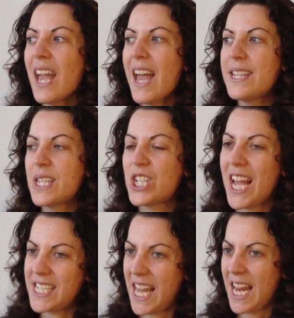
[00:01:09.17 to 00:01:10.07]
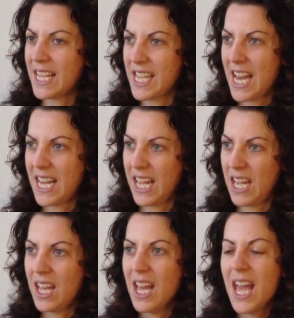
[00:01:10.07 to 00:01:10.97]
And so she has that
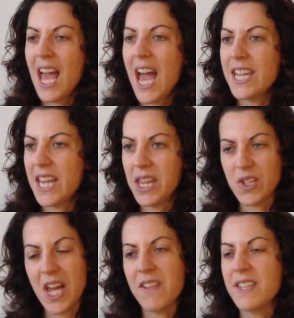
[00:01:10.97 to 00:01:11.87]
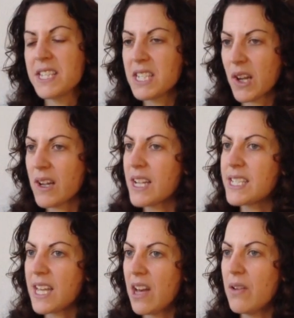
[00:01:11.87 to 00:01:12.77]
anxiety, and then there's kind of this
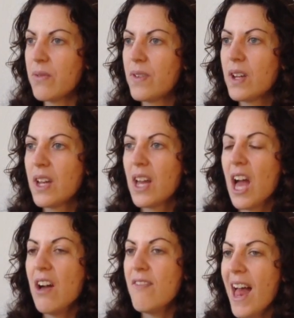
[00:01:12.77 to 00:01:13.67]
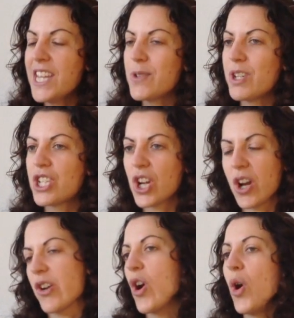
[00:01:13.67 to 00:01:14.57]
series of events which
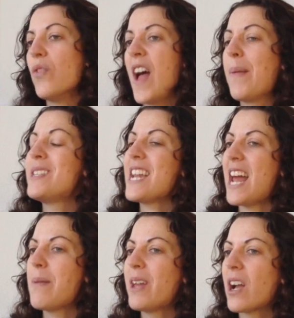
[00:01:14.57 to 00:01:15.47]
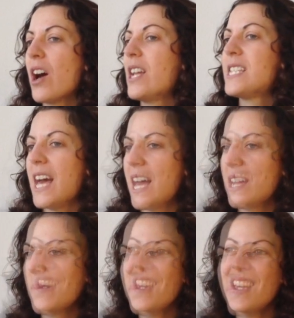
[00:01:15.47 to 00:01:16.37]
turn her whole family dynamic on its head.